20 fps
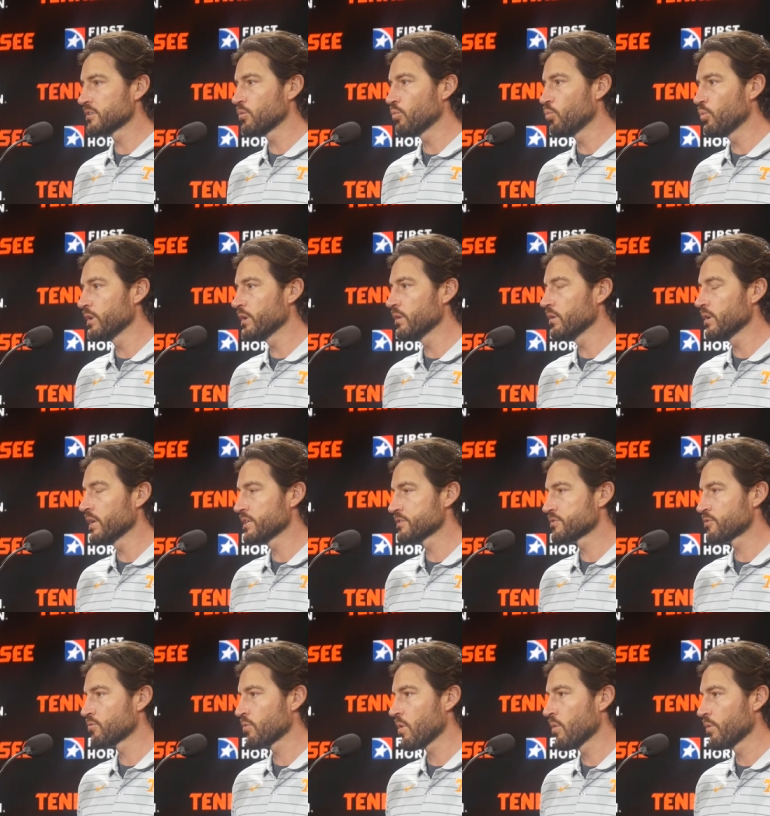that Will
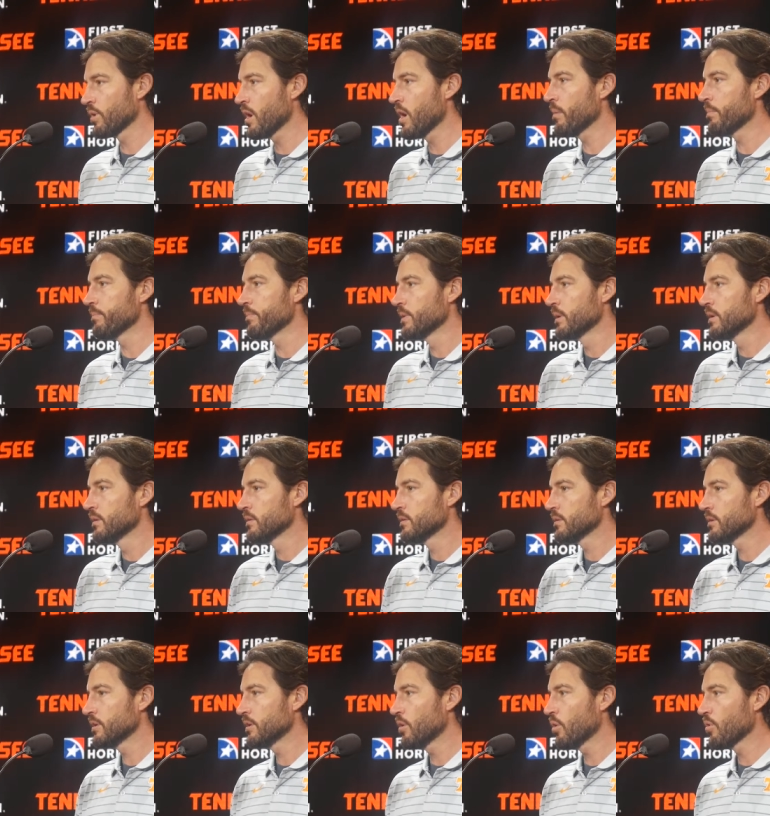has grown up,
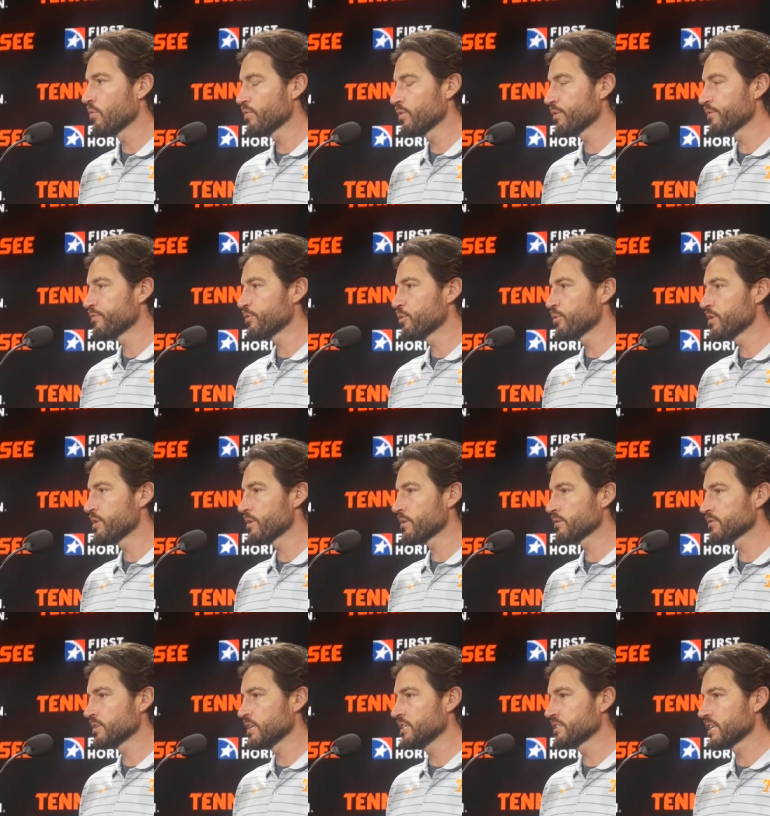you know, over the few
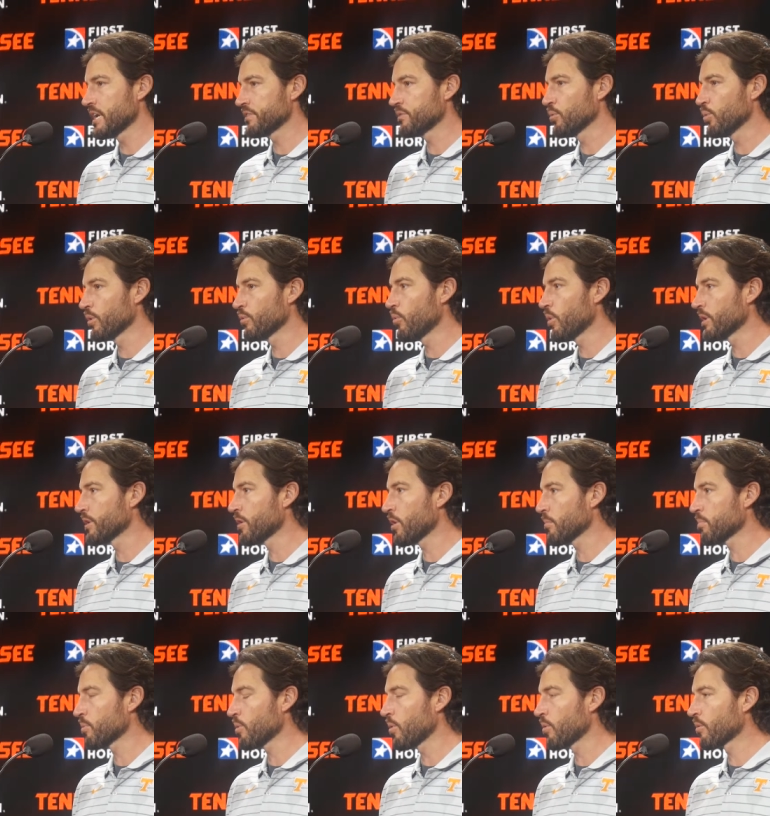years. And he's not the only one in
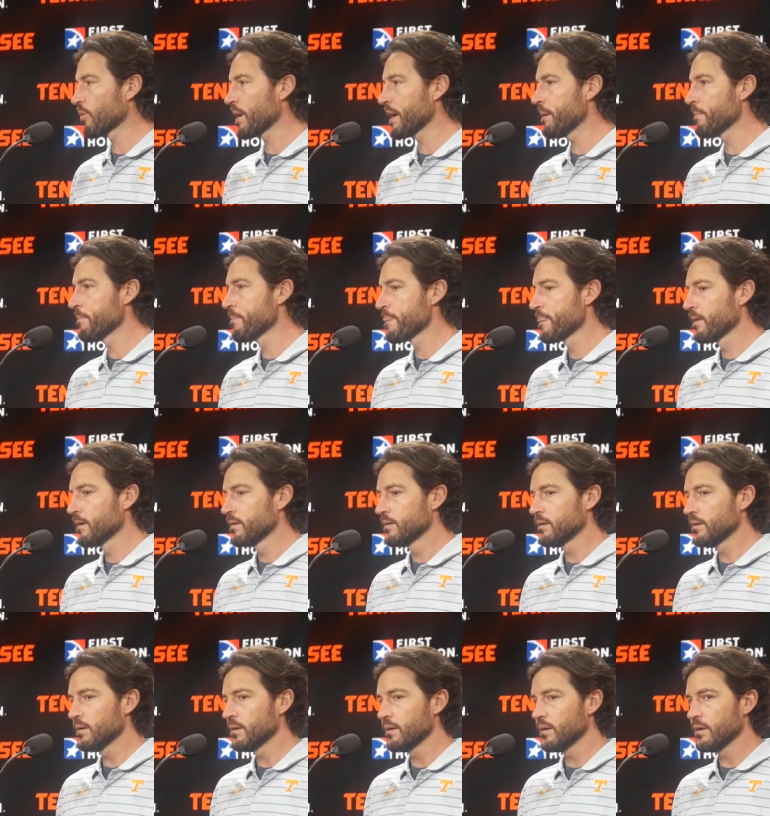our program,
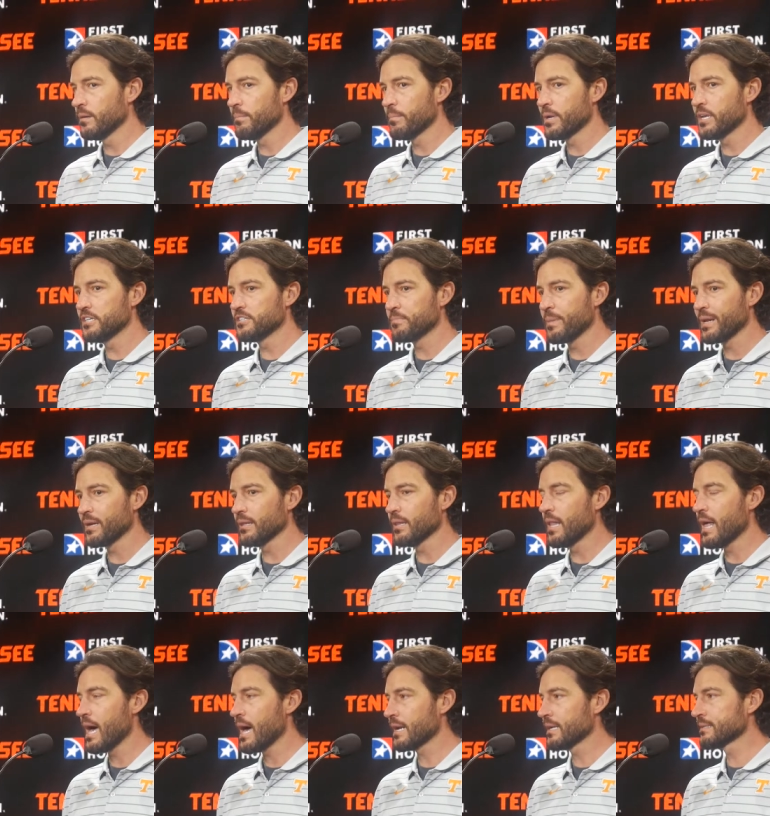but he's made a
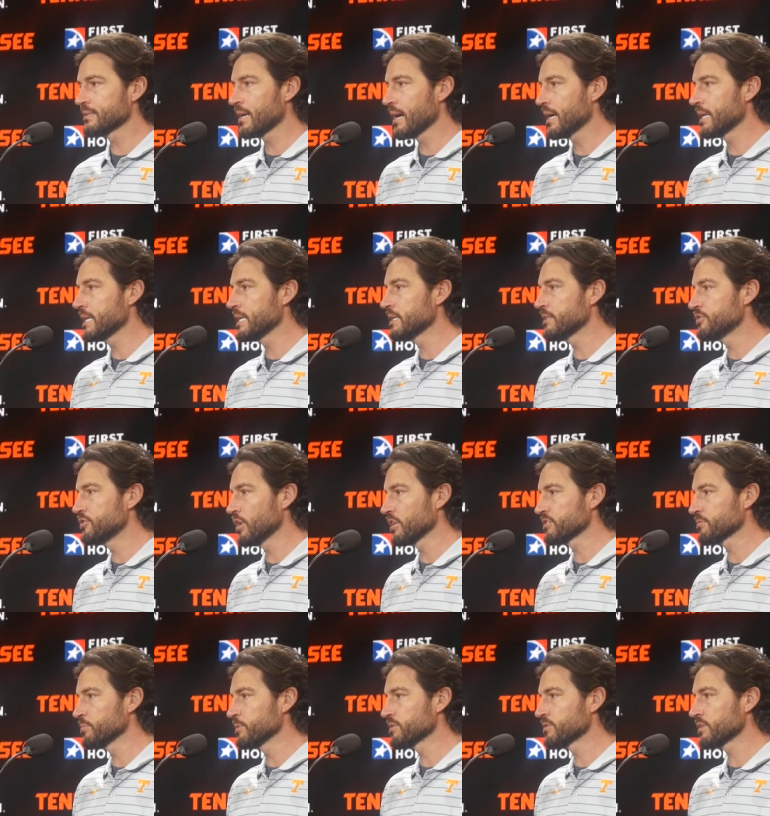lot of tiny
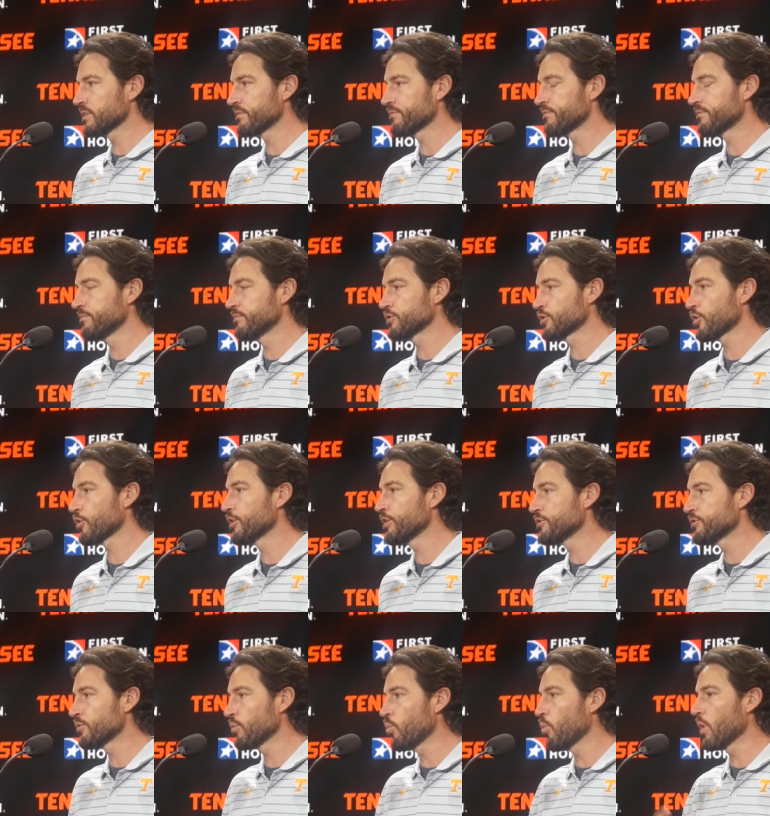adjustments that have turned
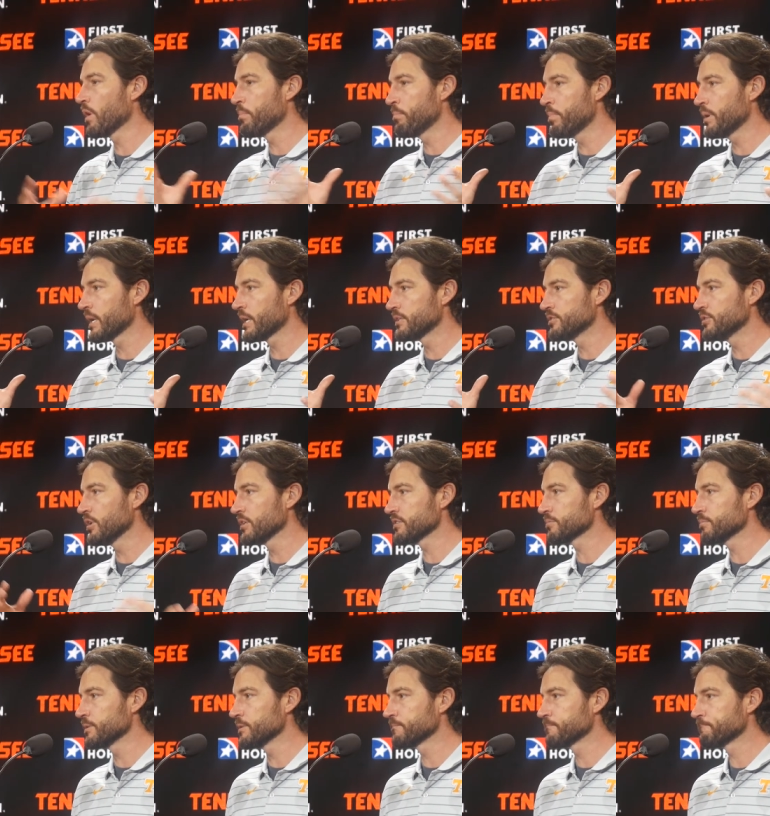into one big
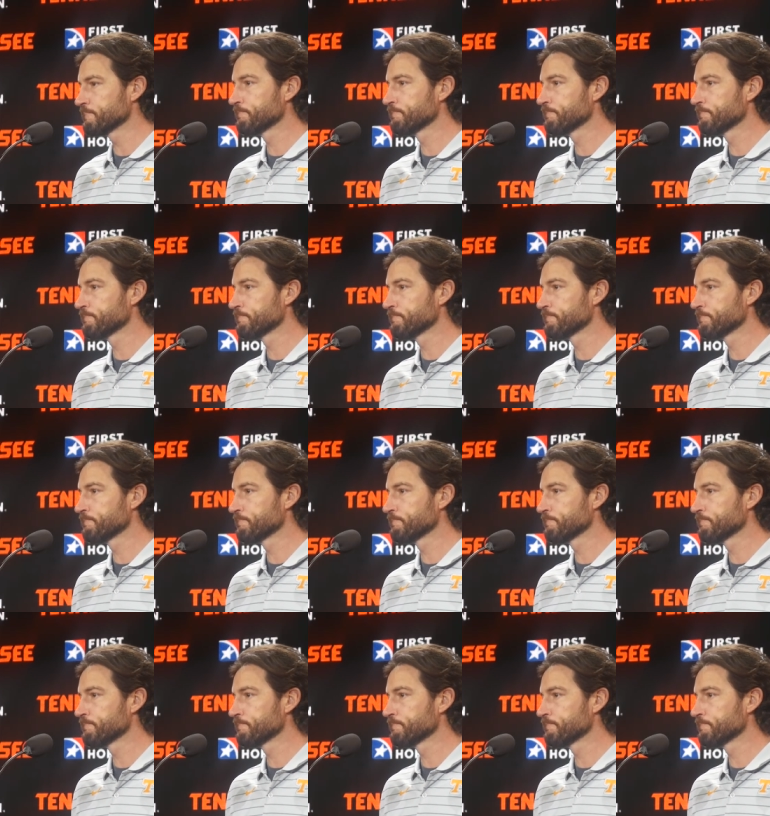adjustment.